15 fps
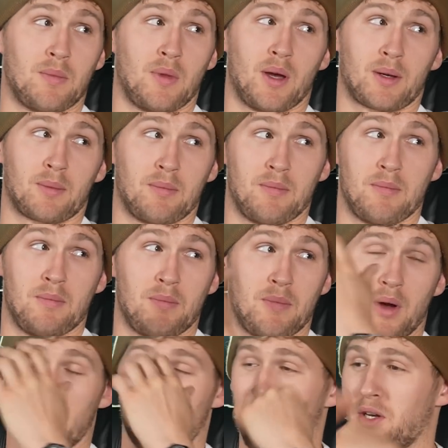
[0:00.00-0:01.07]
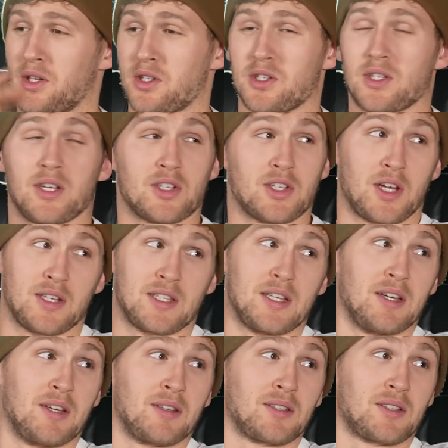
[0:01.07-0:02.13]
Like I kind of just like shut
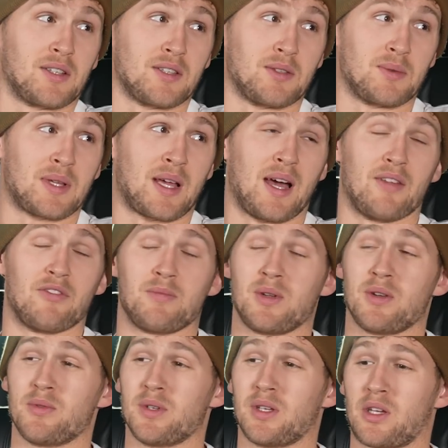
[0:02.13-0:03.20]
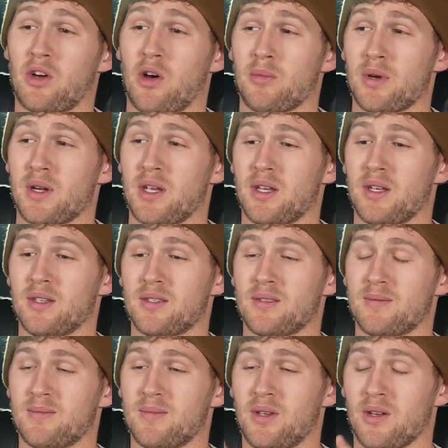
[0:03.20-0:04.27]
down because it was hard for me to really comprehend,
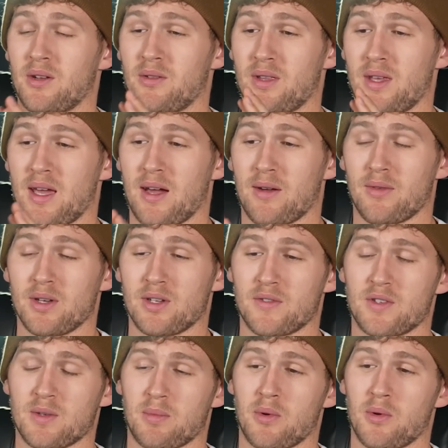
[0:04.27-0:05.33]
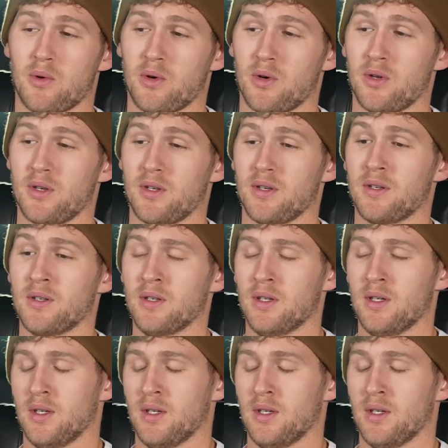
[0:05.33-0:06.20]
the outreach of support and